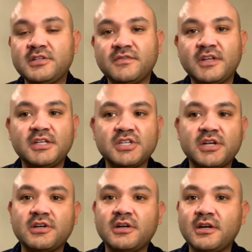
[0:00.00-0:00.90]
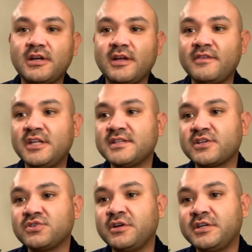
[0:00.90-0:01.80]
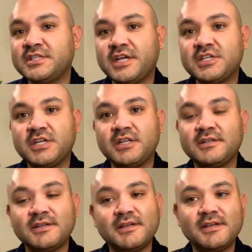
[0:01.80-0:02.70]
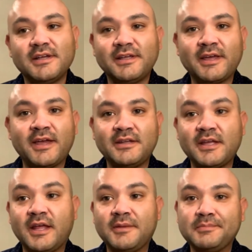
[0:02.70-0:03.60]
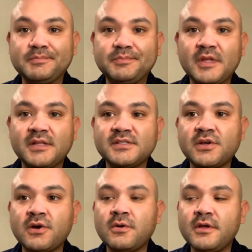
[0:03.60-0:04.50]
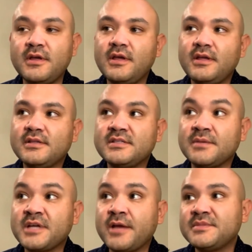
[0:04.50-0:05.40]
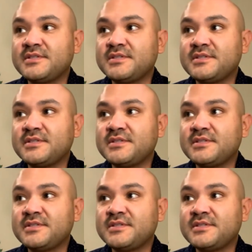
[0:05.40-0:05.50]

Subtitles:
of any gender, of any sexual orientation can get it. And so sometimes